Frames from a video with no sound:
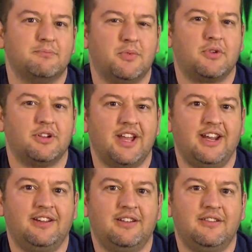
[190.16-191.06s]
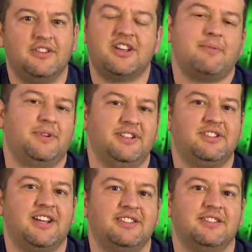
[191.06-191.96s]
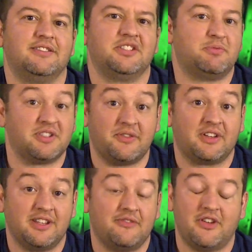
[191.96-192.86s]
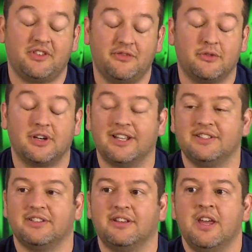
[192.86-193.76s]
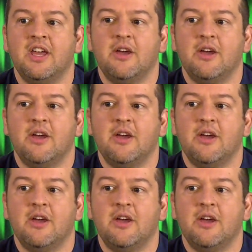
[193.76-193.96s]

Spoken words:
more like the Japanese Godzilla, specifically the 54 Godzilla.